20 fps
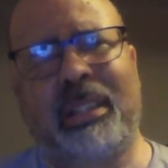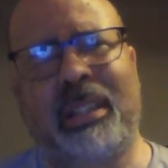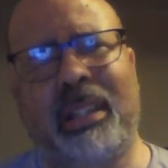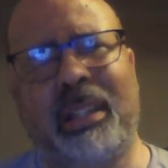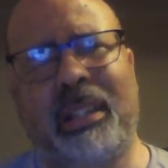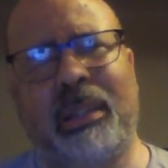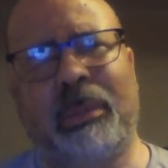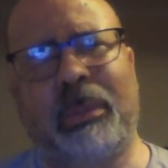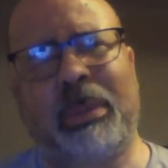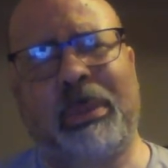
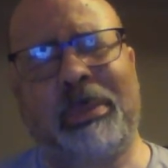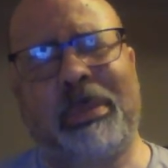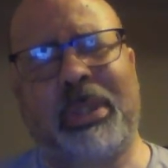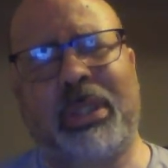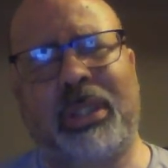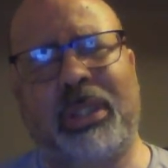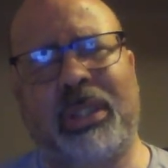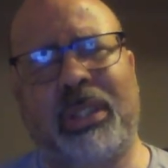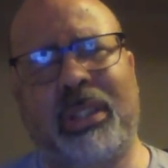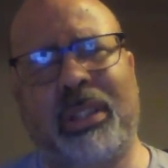that a
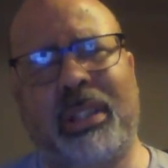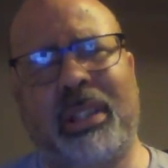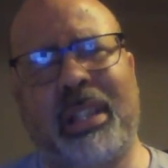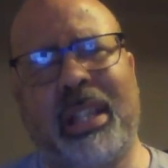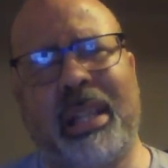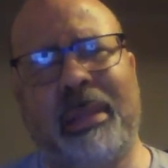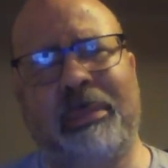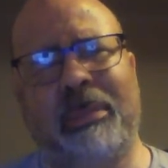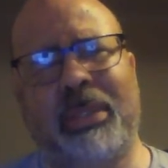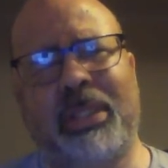woman could
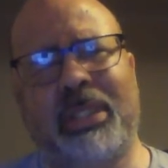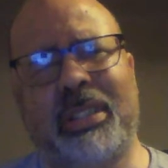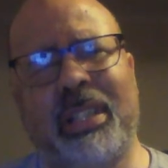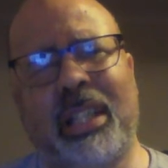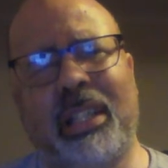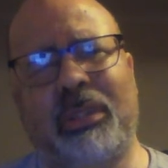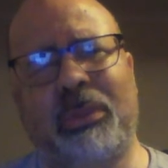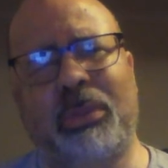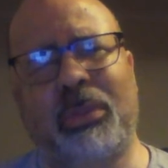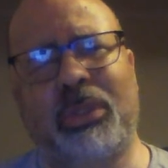claim the
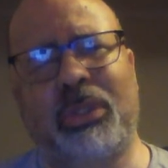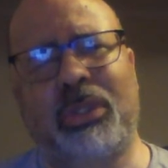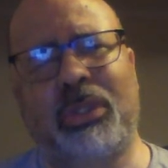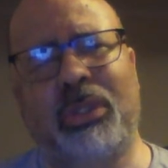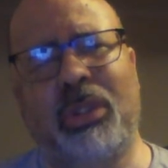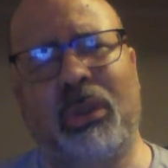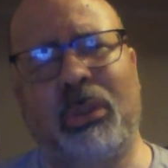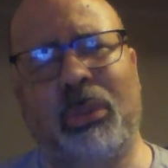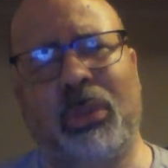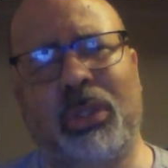sex was
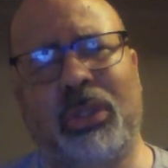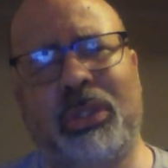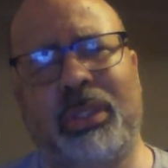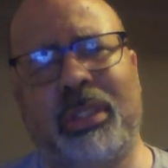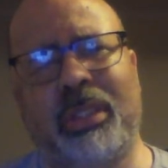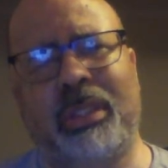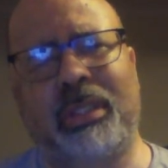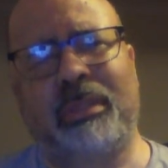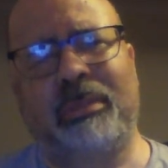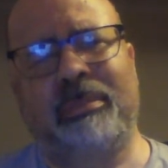not
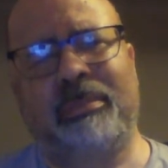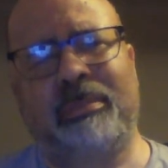wanted.